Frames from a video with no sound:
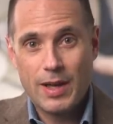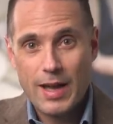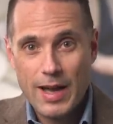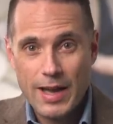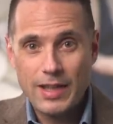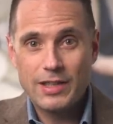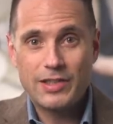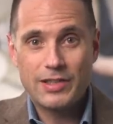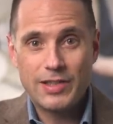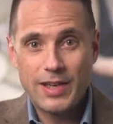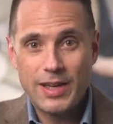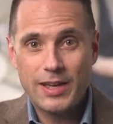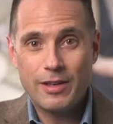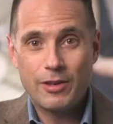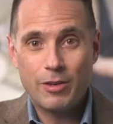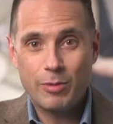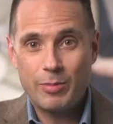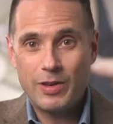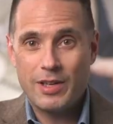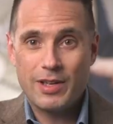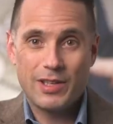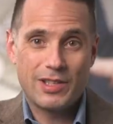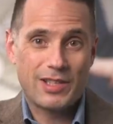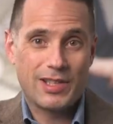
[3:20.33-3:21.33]
I say no
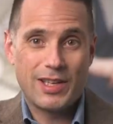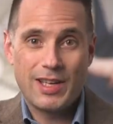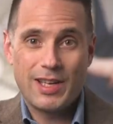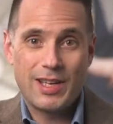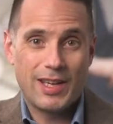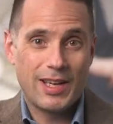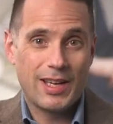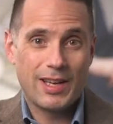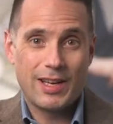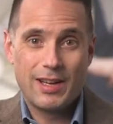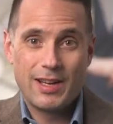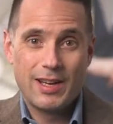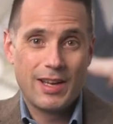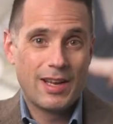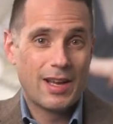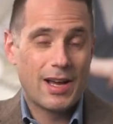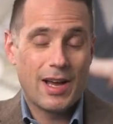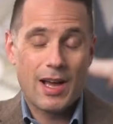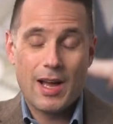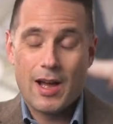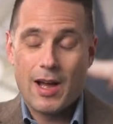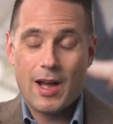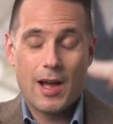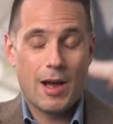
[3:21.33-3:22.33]
because I can't.
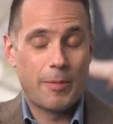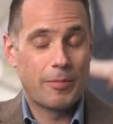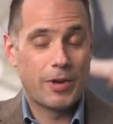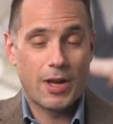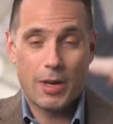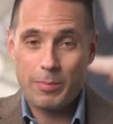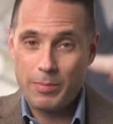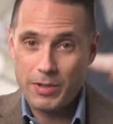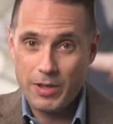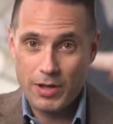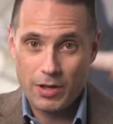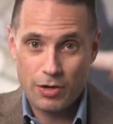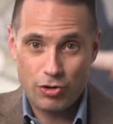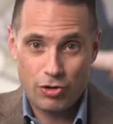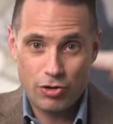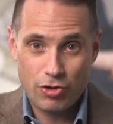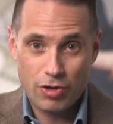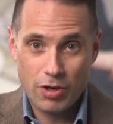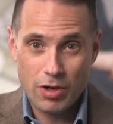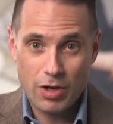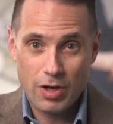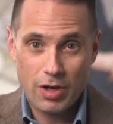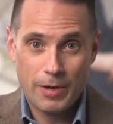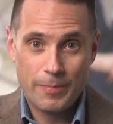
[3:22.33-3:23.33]
I'm not being a
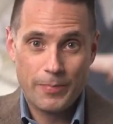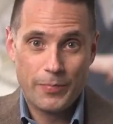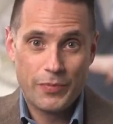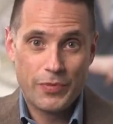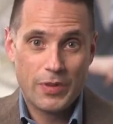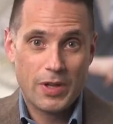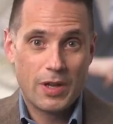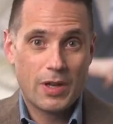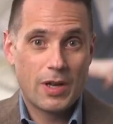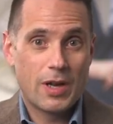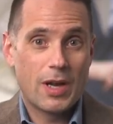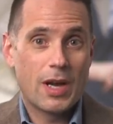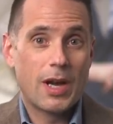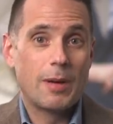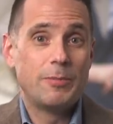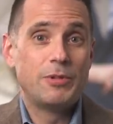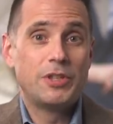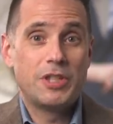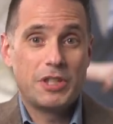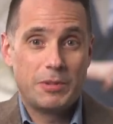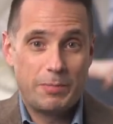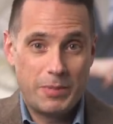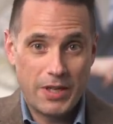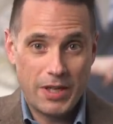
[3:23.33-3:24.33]
jerk. I'm
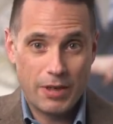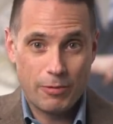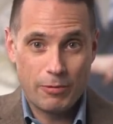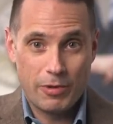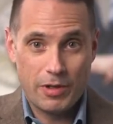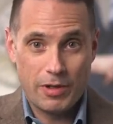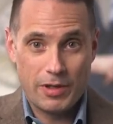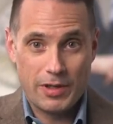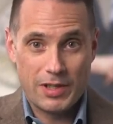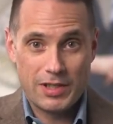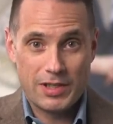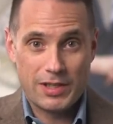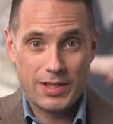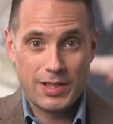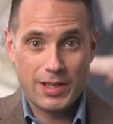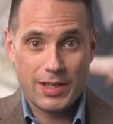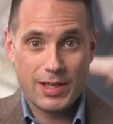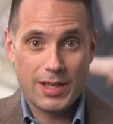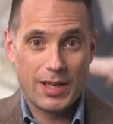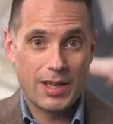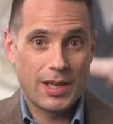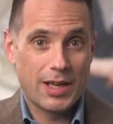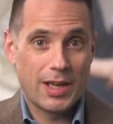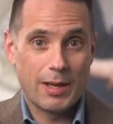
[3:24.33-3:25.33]
just being
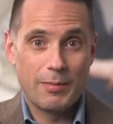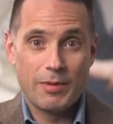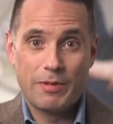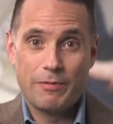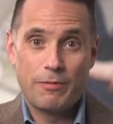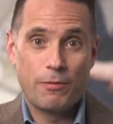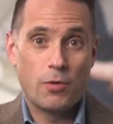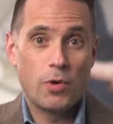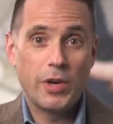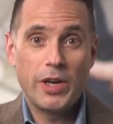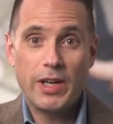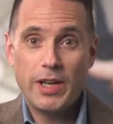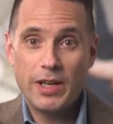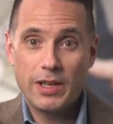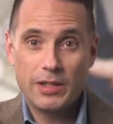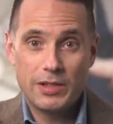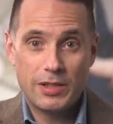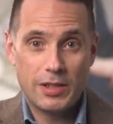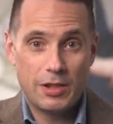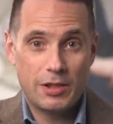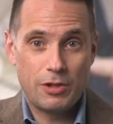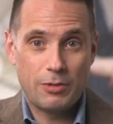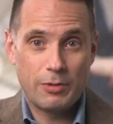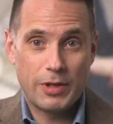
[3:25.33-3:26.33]
realistic, and I'm avoiding a
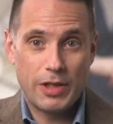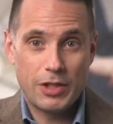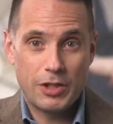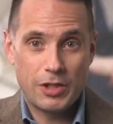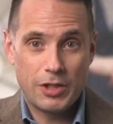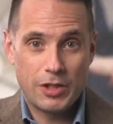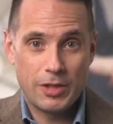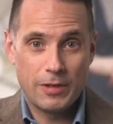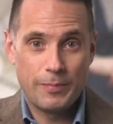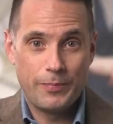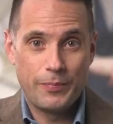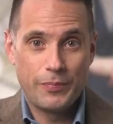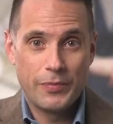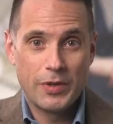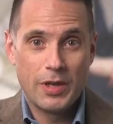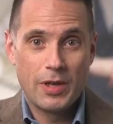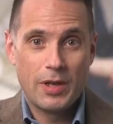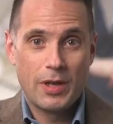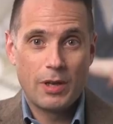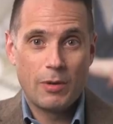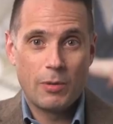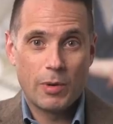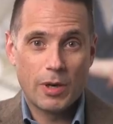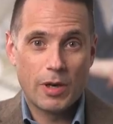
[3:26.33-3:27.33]
situation
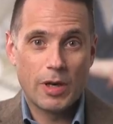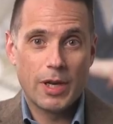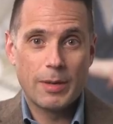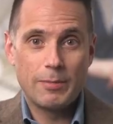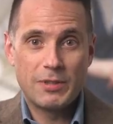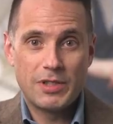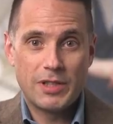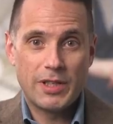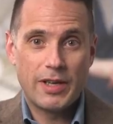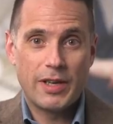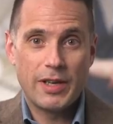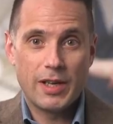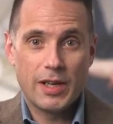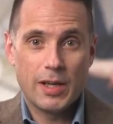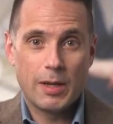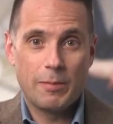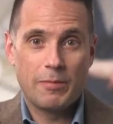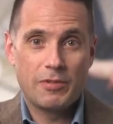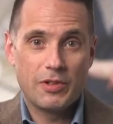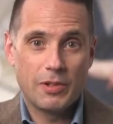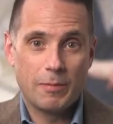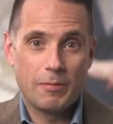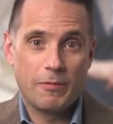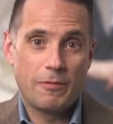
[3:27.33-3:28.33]
where I'm setting
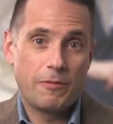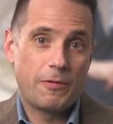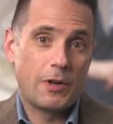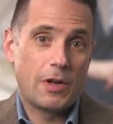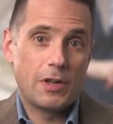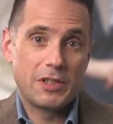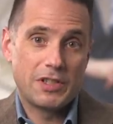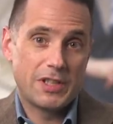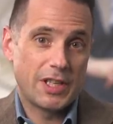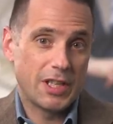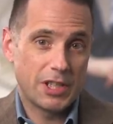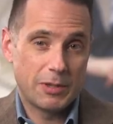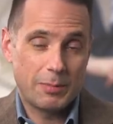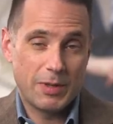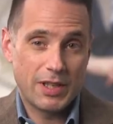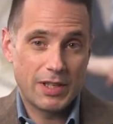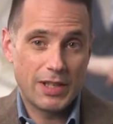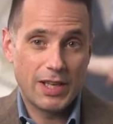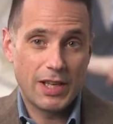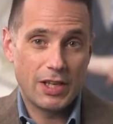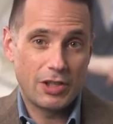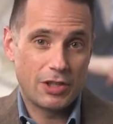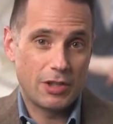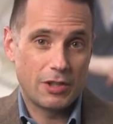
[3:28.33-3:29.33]
up some false
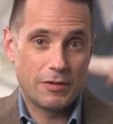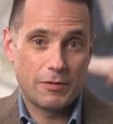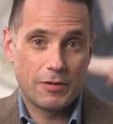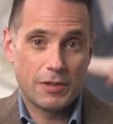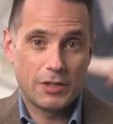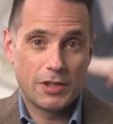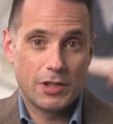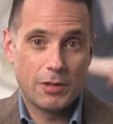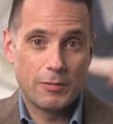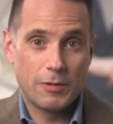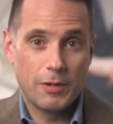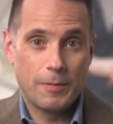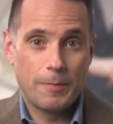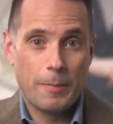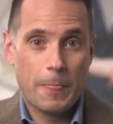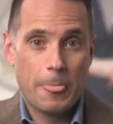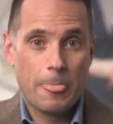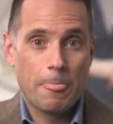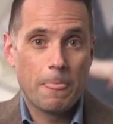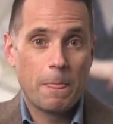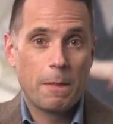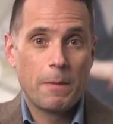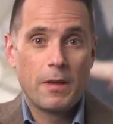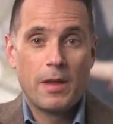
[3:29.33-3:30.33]
expectations for someone.
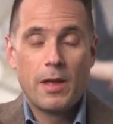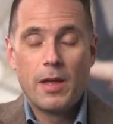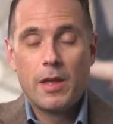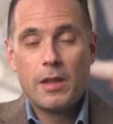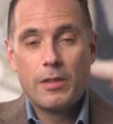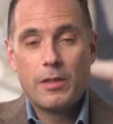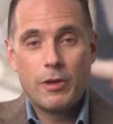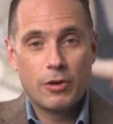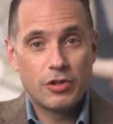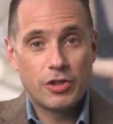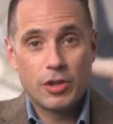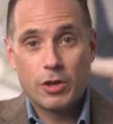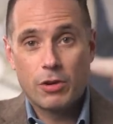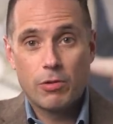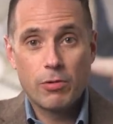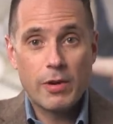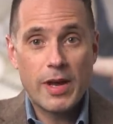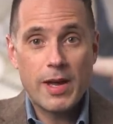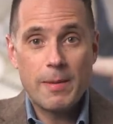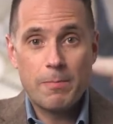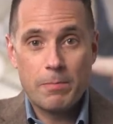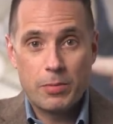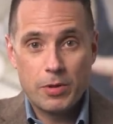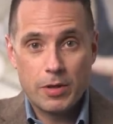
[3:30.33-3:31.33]
There's a
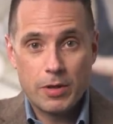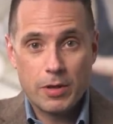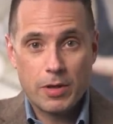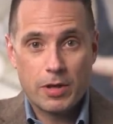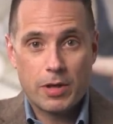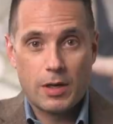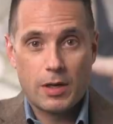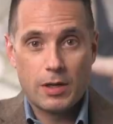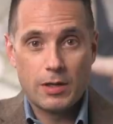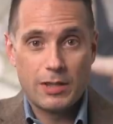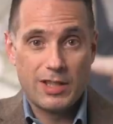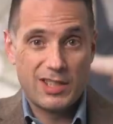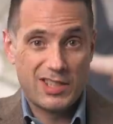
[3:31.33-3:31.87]
great book called